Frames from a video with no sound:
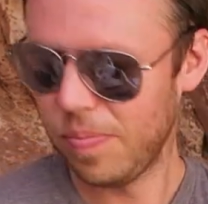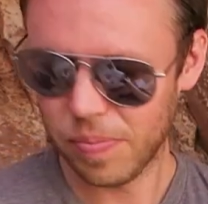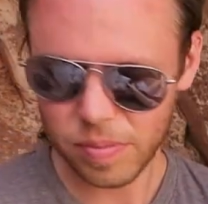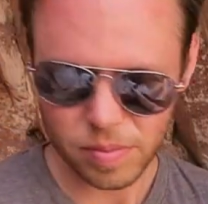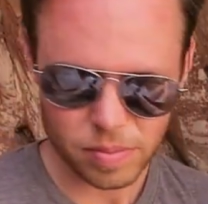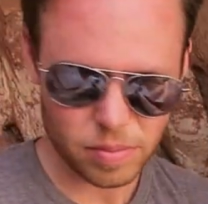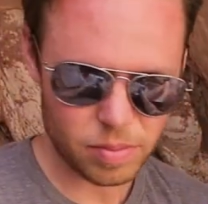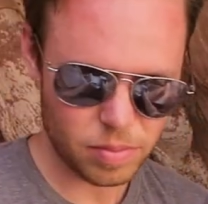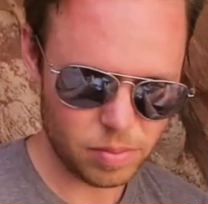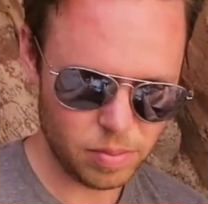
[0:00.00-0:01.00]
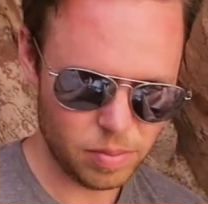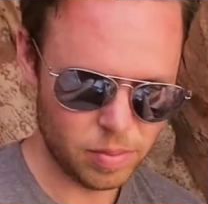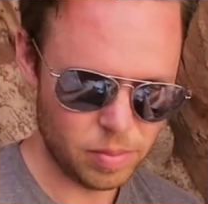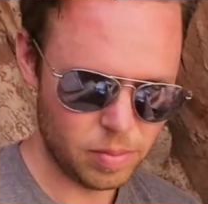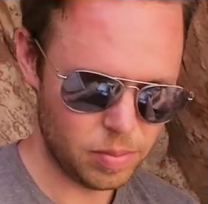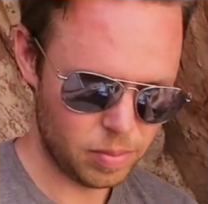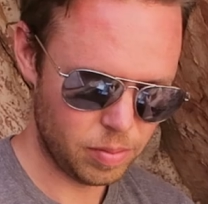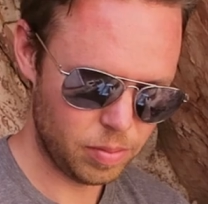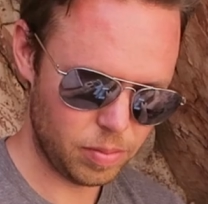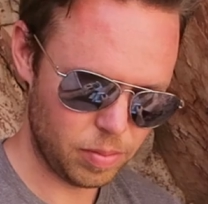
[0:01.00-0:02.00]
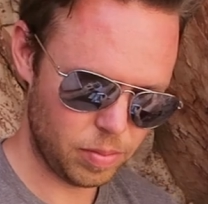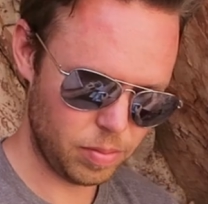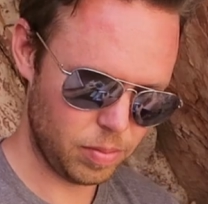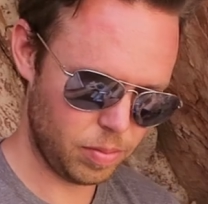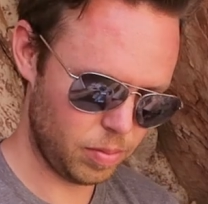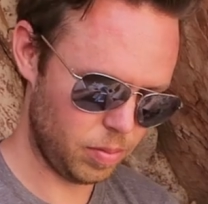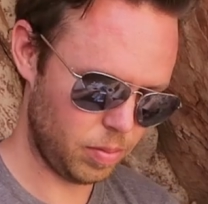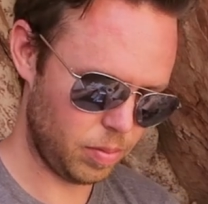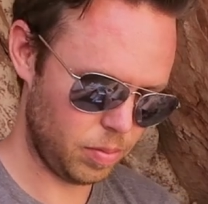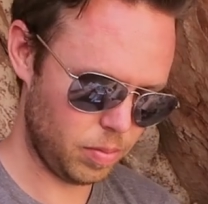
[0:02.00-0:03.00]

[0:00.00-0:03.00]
[no speech]